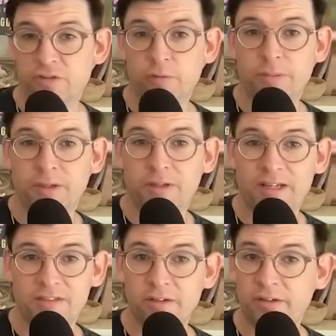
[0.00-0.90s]
a Zumba
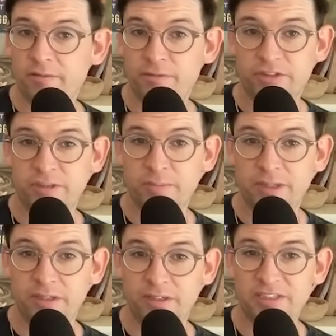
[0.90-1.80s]
class looking for
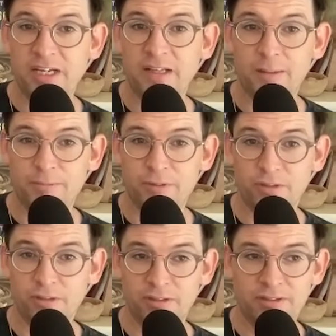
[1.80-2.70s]
somebody to sidle up to
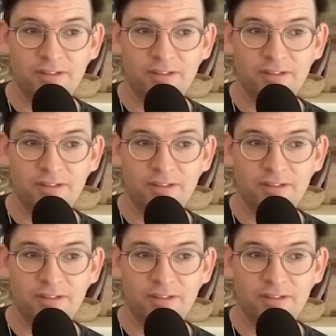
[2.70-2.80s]
her